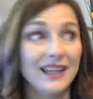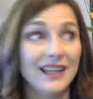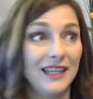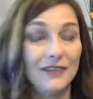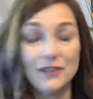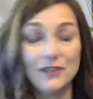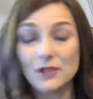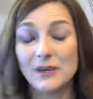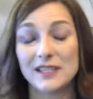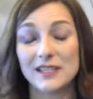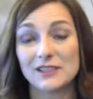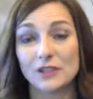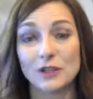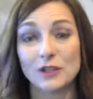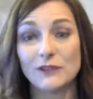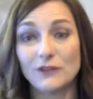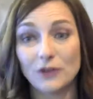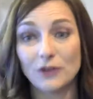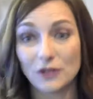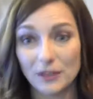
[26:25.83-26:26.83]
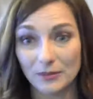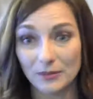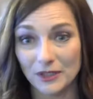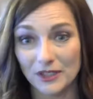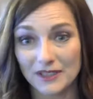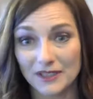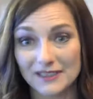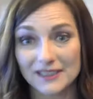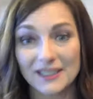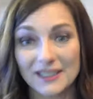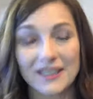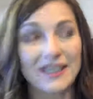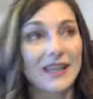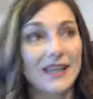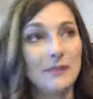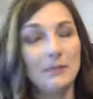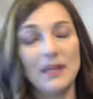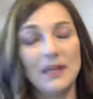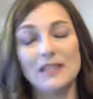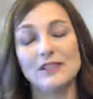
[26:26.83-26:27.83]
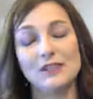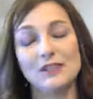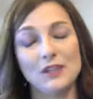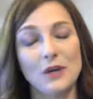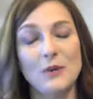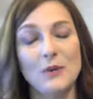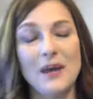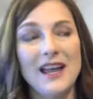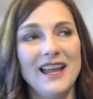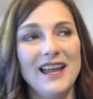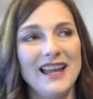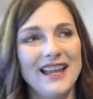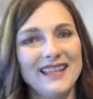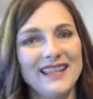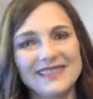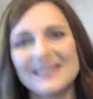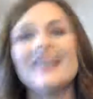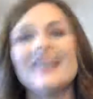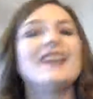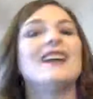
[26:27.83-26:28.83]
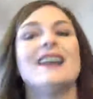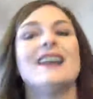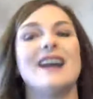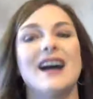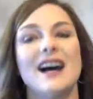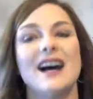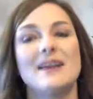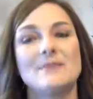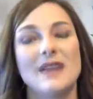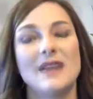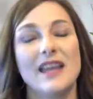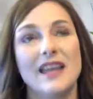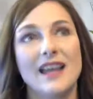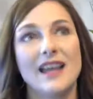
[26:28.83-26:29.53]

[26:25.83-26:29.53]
even though I sold 40 books. And you know what?